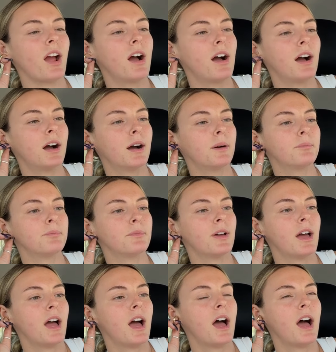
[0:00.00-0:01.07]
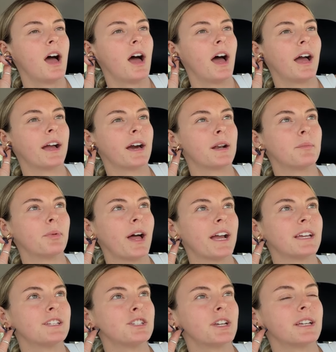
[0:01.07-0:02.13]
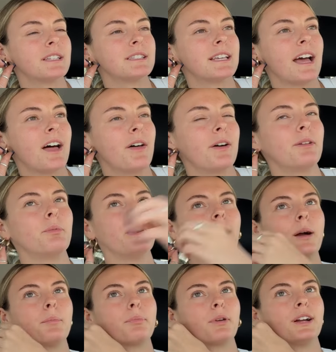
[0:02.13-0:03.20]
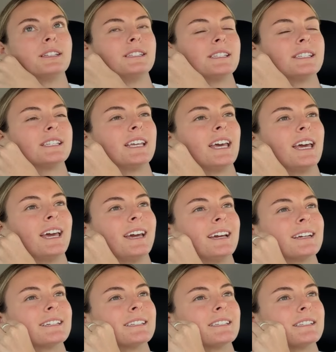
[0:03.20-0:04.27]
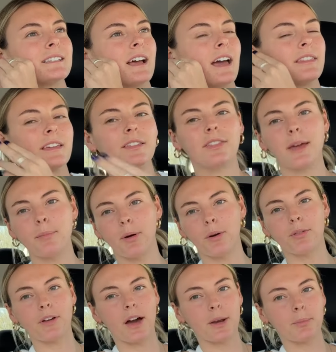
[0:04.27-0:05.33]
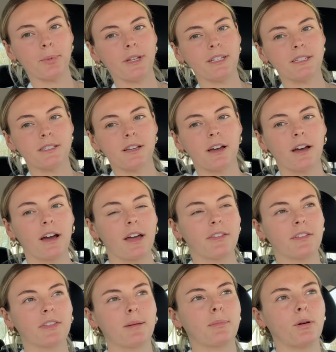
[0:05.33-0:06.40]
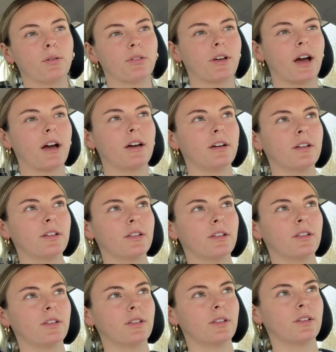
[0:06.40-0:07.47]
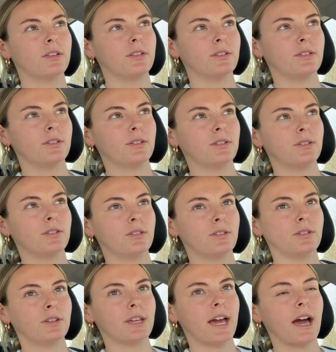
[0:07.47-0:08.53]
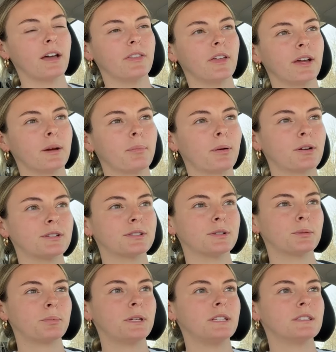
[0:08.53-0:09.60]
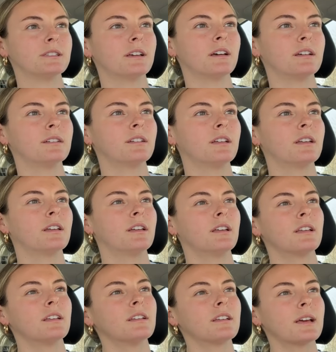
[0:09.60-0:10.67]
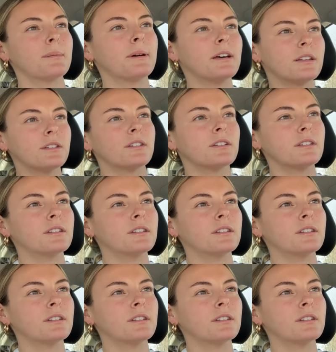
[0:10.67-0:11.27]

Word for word: Um, I got a blackened chicken salad. We got breadsticks. I think they both got a pizza. I think they both got yeah, like a personal pizza. Come on.